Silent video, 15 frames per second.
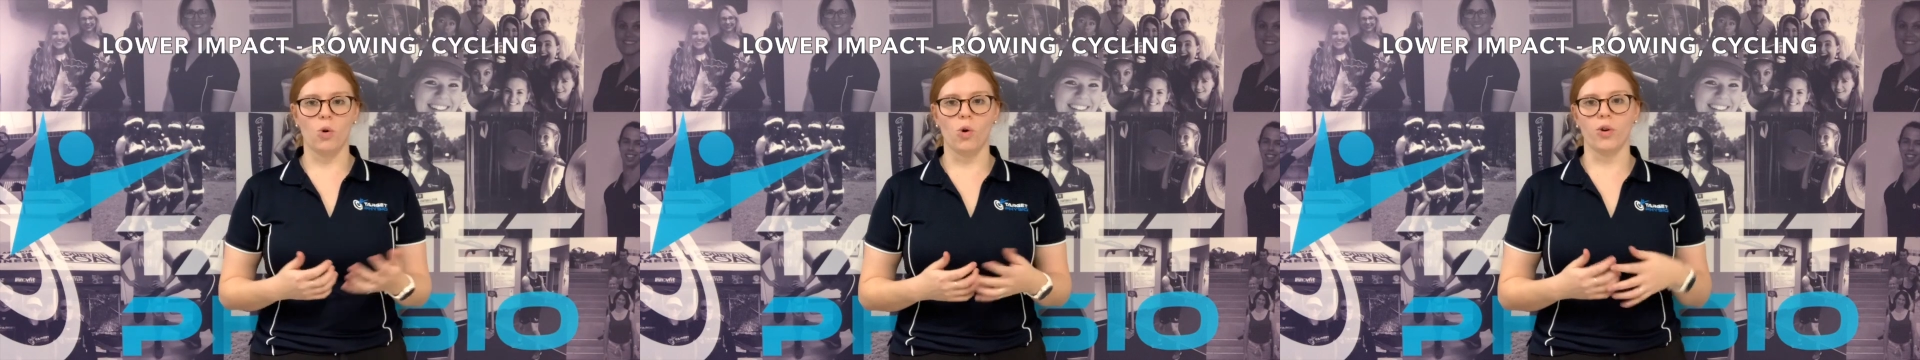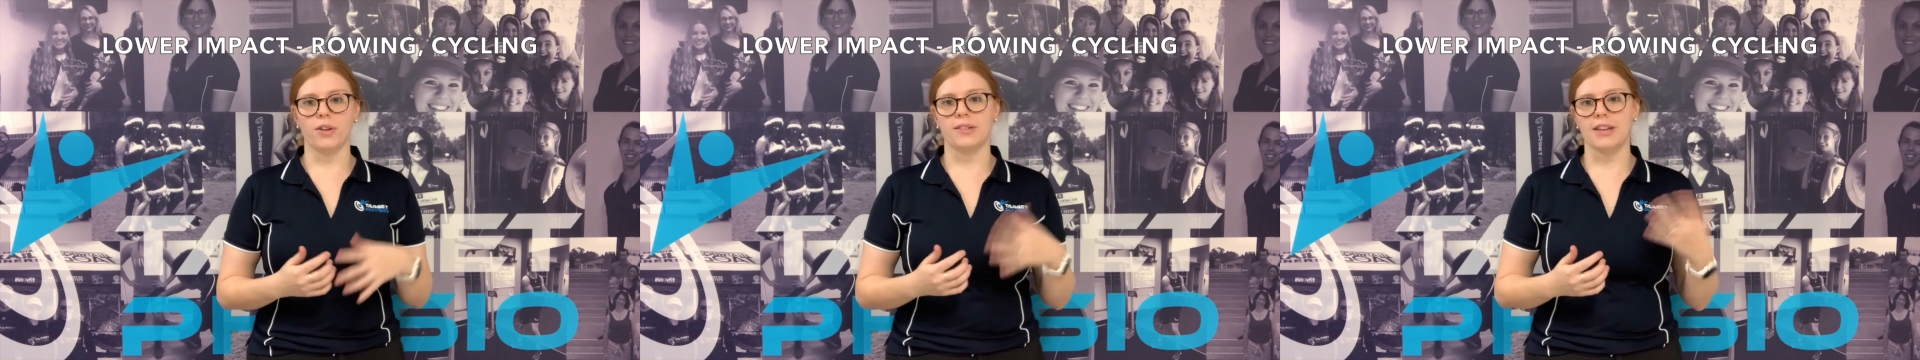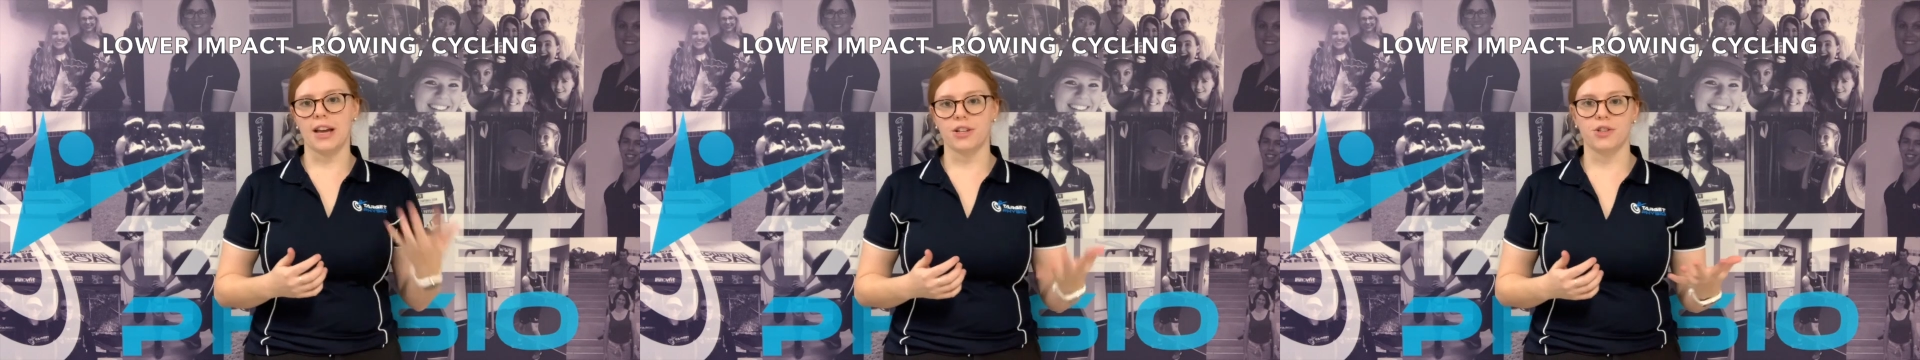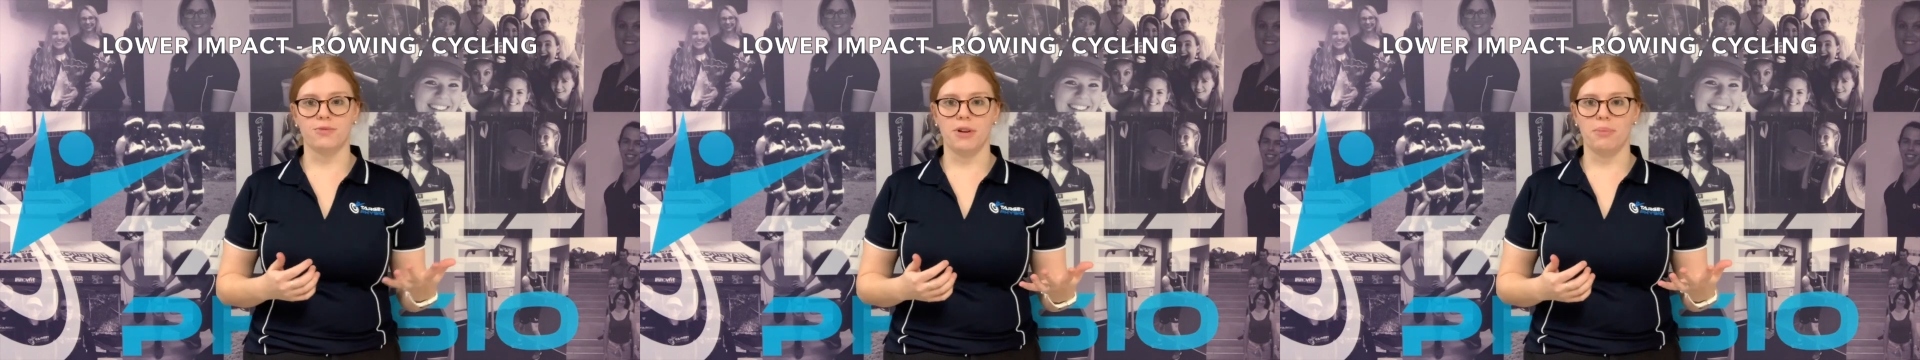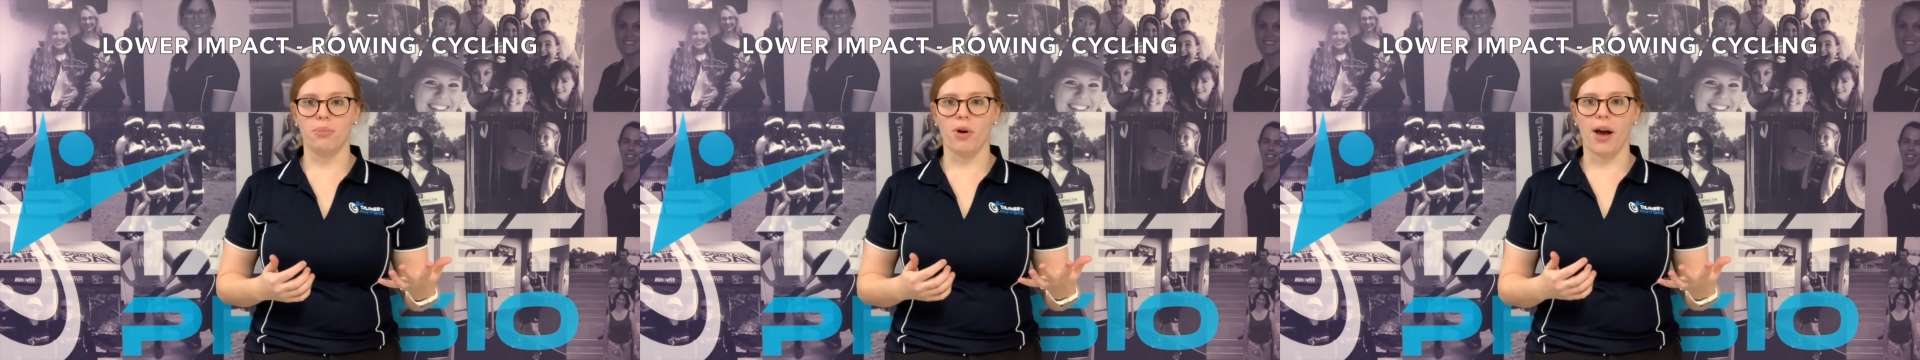or a
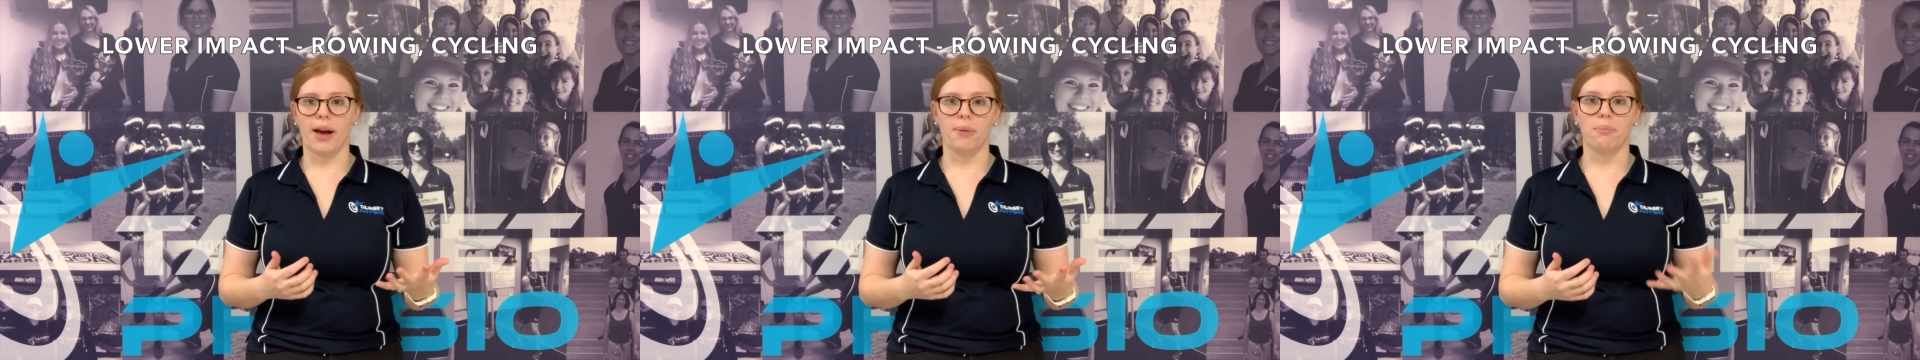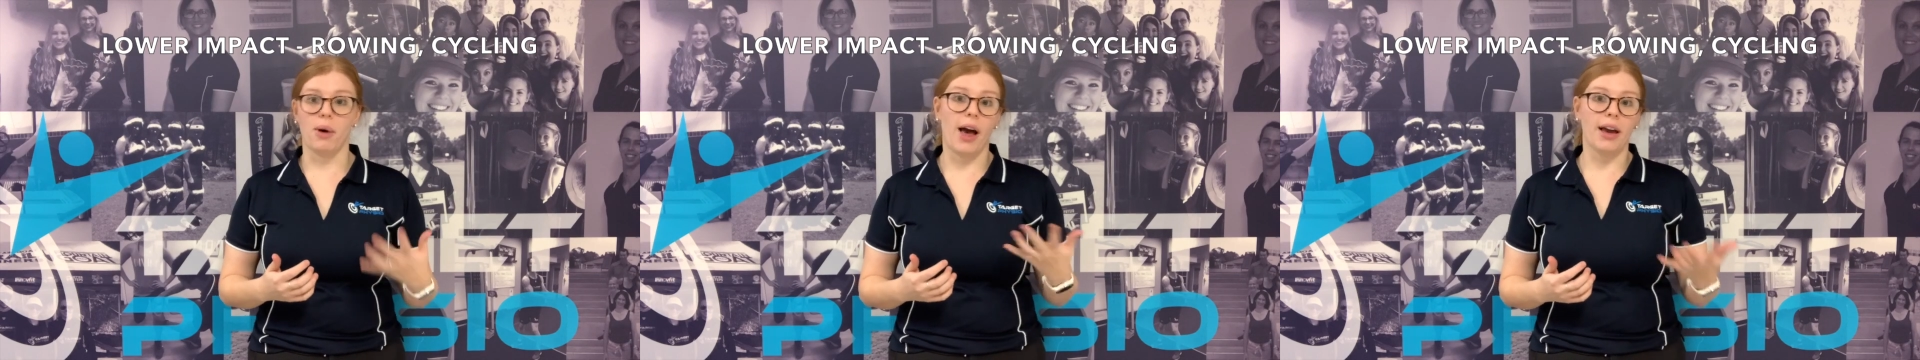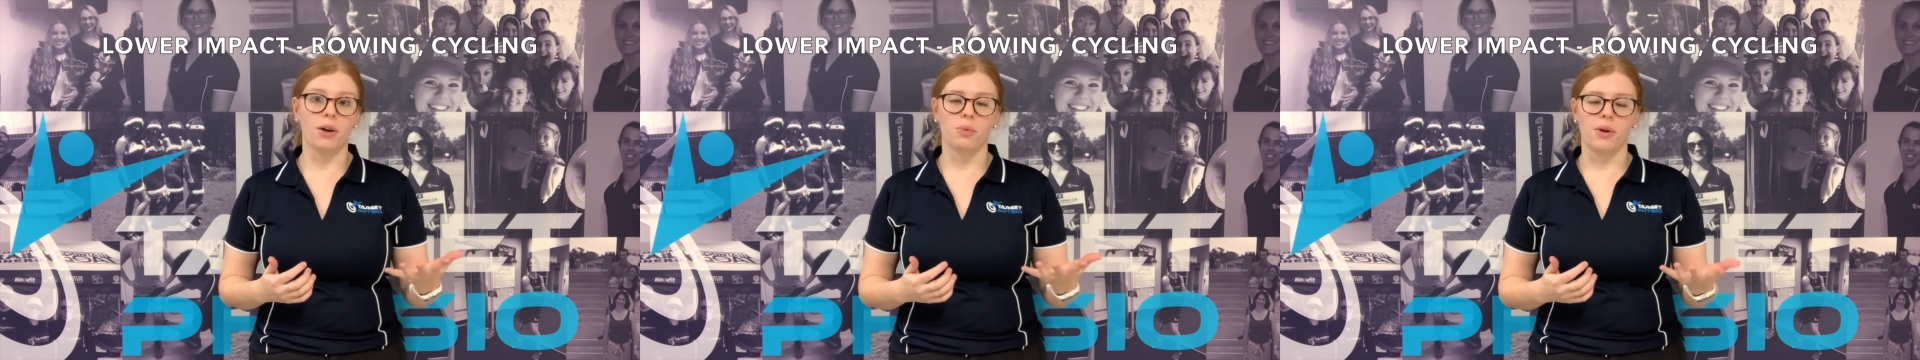stationary bike